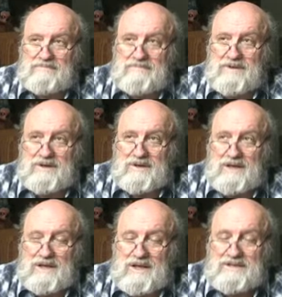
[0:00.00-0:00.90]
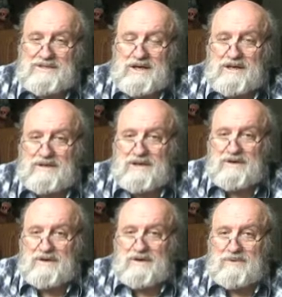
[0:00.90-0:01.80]
they're kind of like
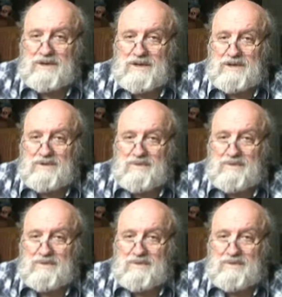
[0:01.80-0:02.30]
secondary or related